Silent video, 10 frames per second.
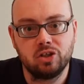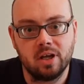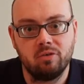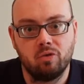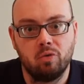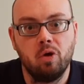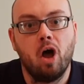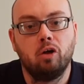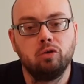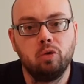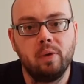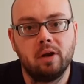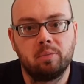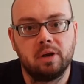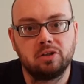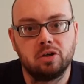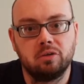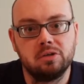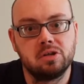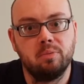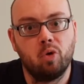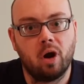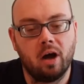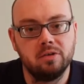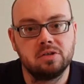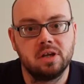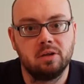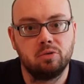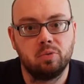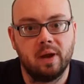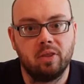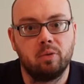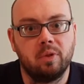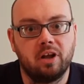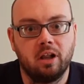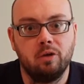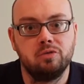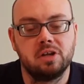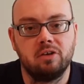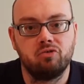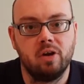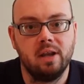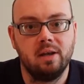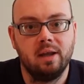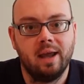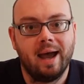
general, low air pressure leads to more unsettled weather with clouds and rain,